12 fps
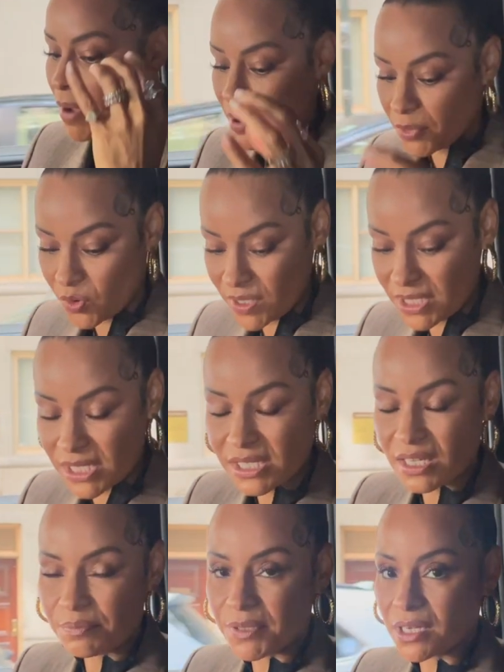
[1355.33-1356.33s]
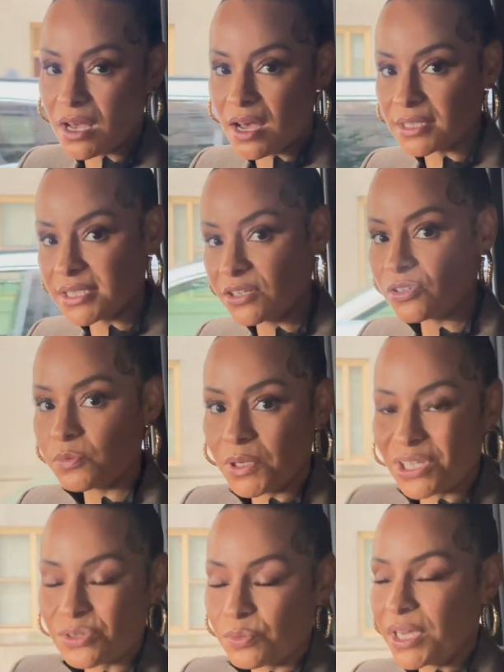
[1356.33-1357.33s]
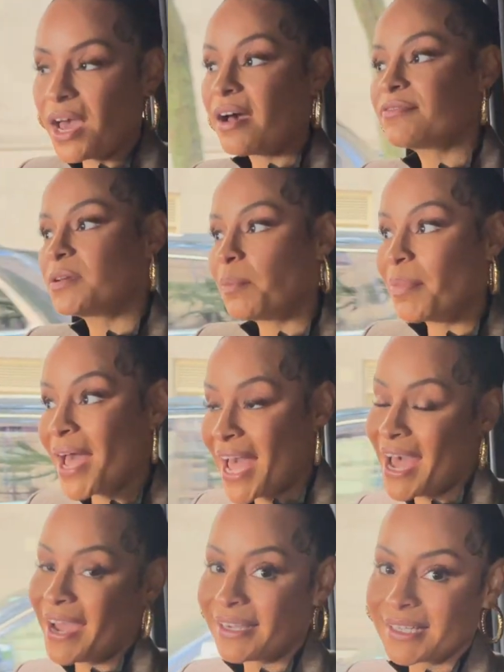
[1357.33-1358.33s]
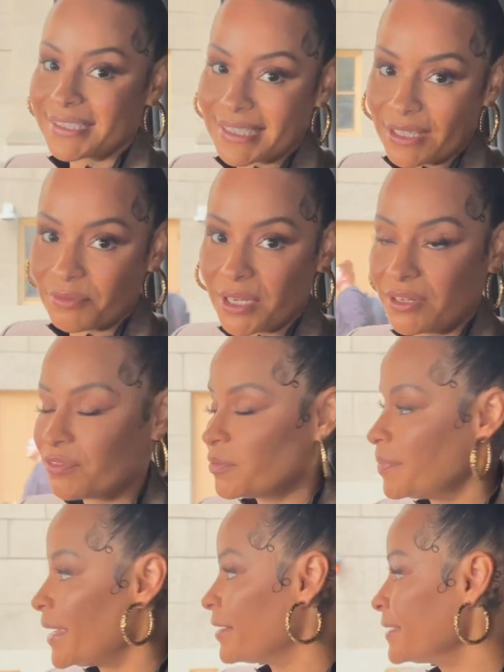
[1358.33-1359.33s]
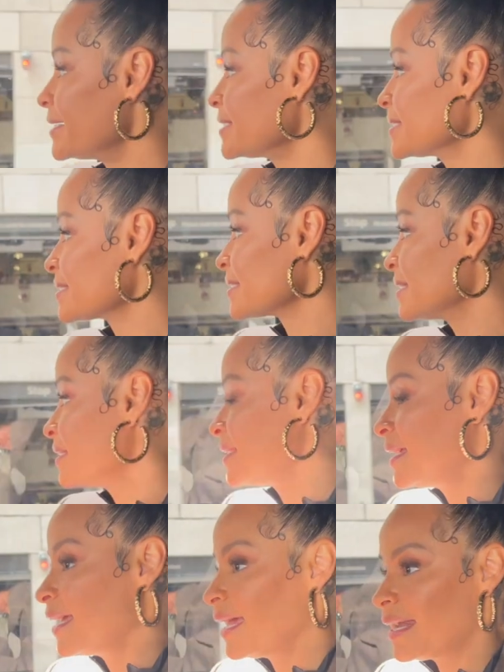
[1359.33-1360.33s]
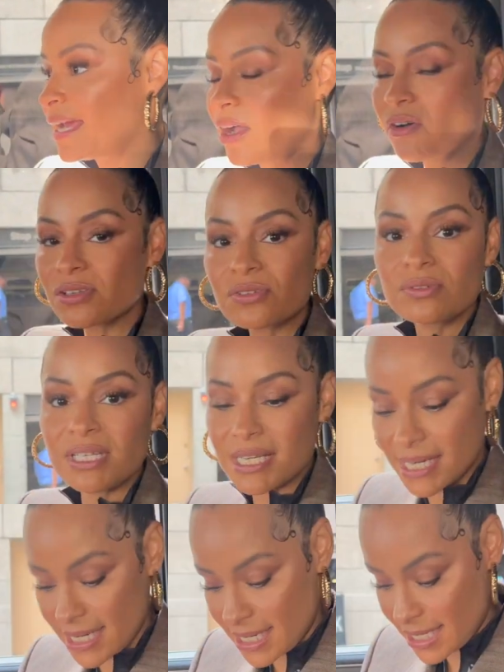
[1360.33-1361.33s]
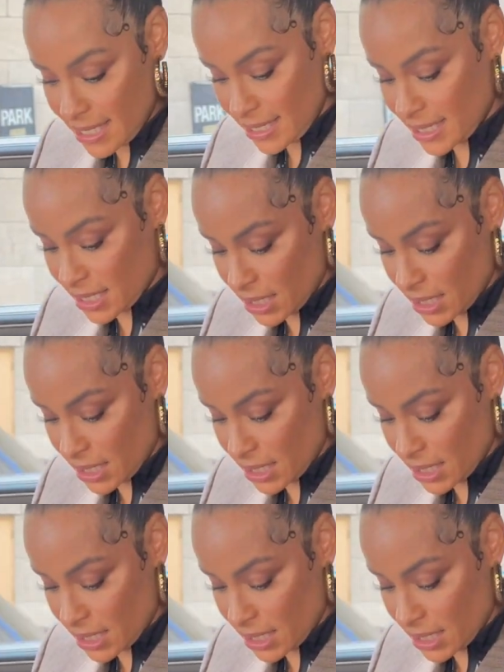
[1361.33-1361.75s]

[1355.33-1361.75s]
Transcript: I'm going to skip the cocktails because we have to pack to get ready for Paris, and I also need to eat.